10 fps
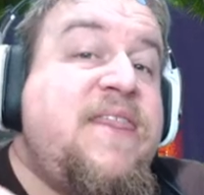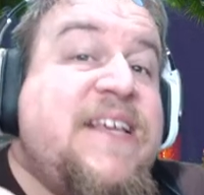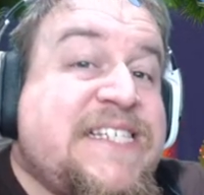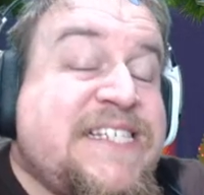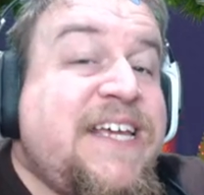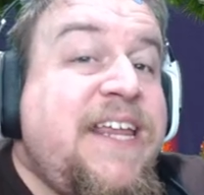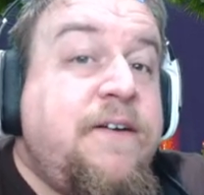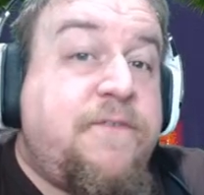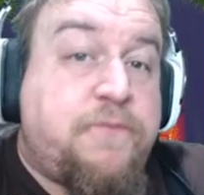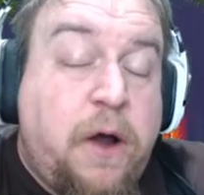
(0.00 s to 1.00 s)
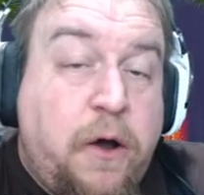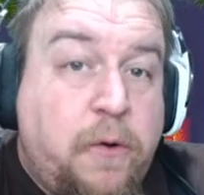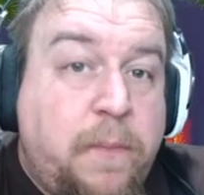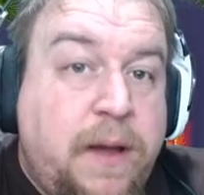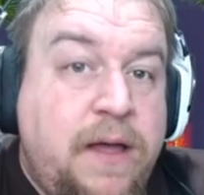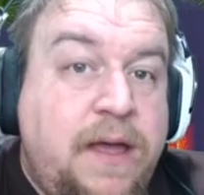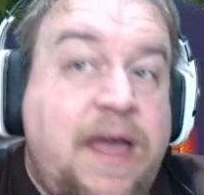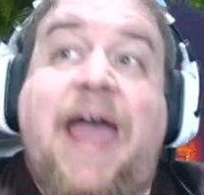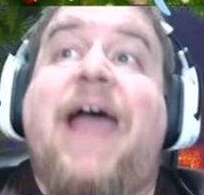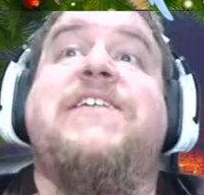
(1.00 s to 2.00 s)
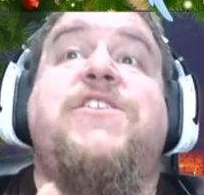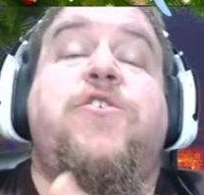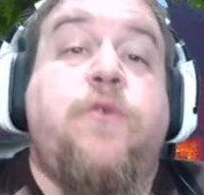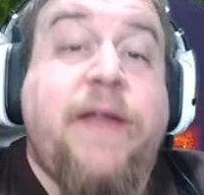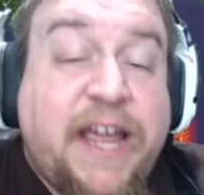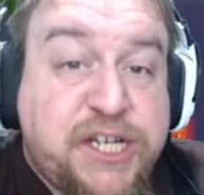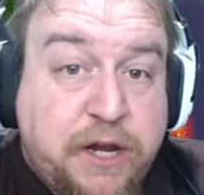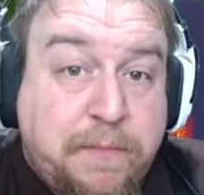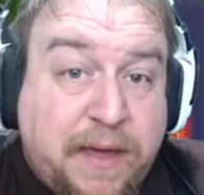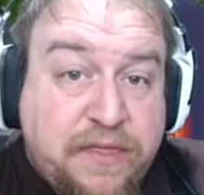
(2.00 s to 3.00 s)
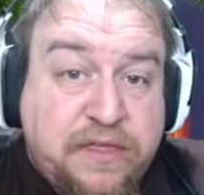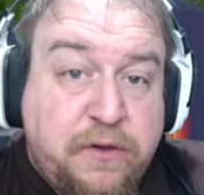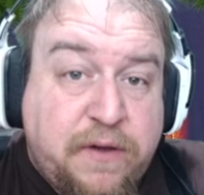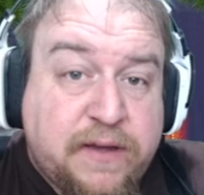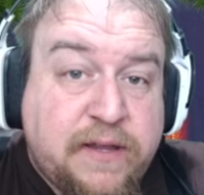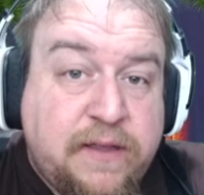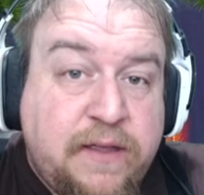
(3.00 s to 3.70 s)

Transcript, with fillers: The city of Rome has a creation myth to it,